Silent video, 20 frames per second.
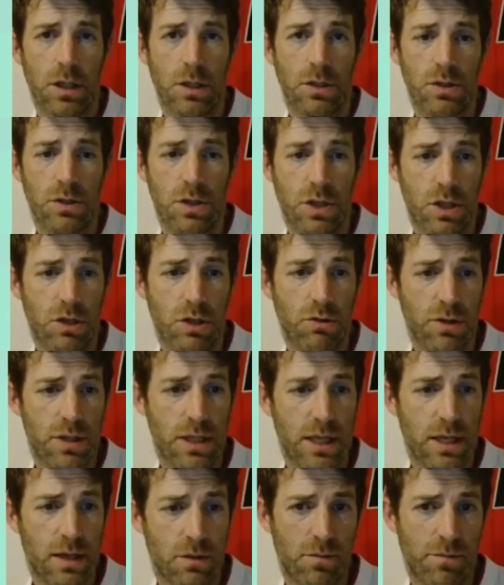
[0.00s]

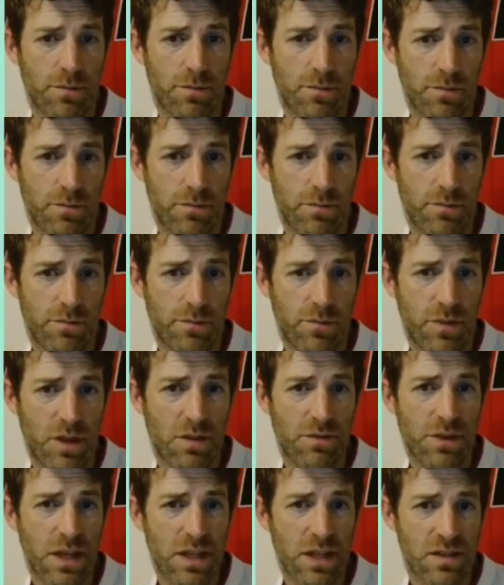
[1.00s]
security.
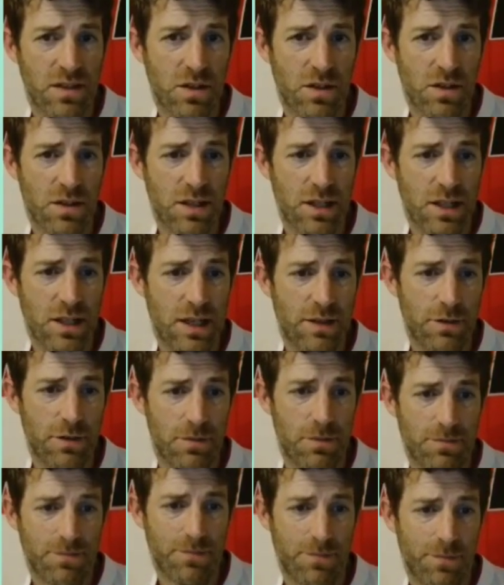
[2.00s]
Love that starting 11.